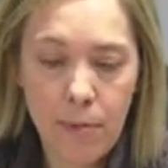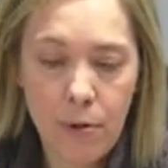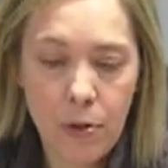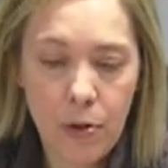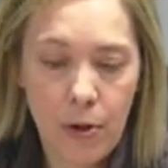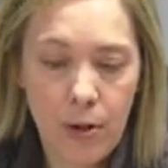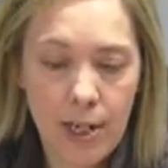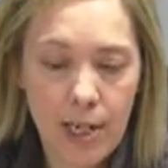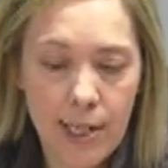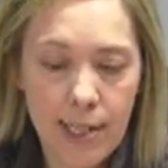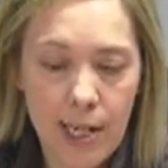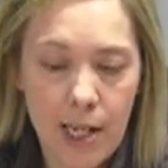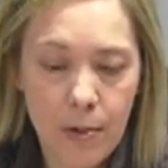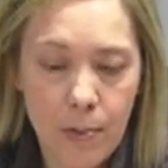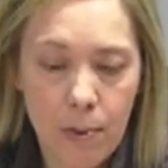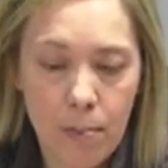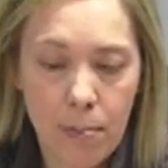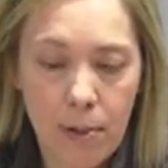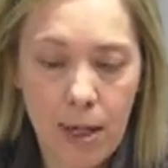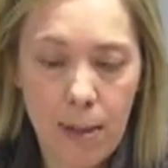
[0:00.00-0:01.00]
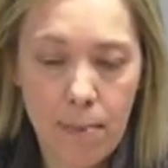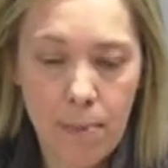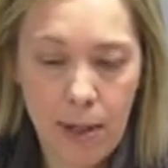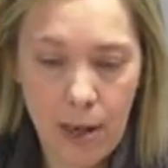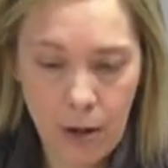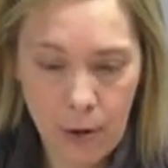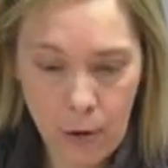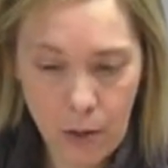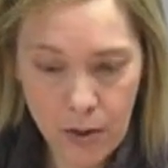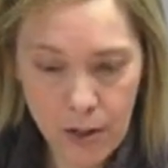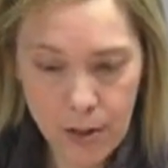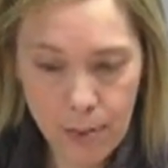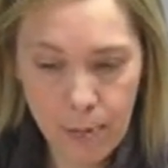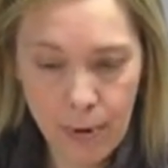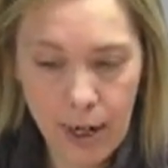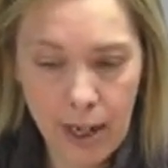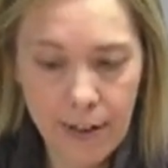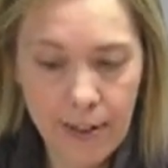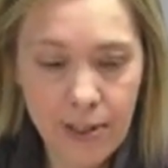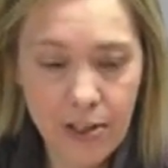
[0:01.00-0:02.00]
Join us as we play bingo to
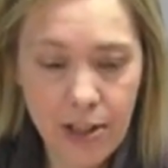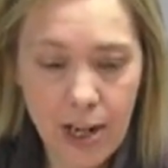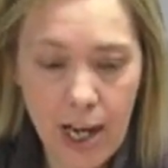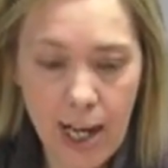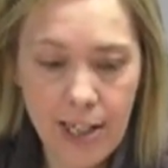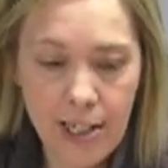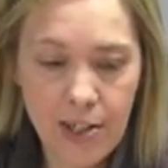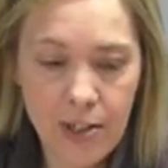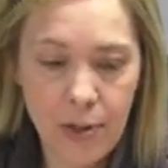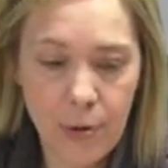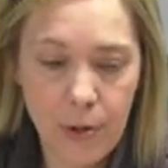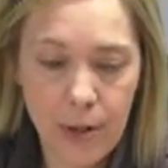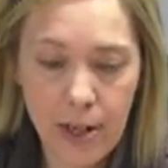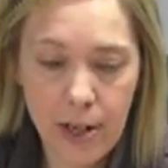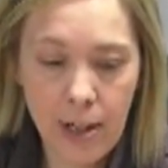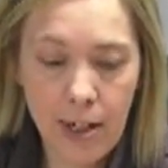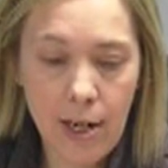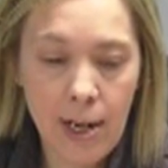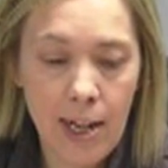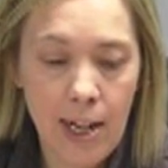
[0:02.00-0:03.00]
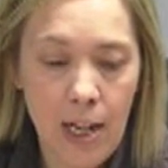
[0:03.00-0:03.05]
bring in the Chinese New Year.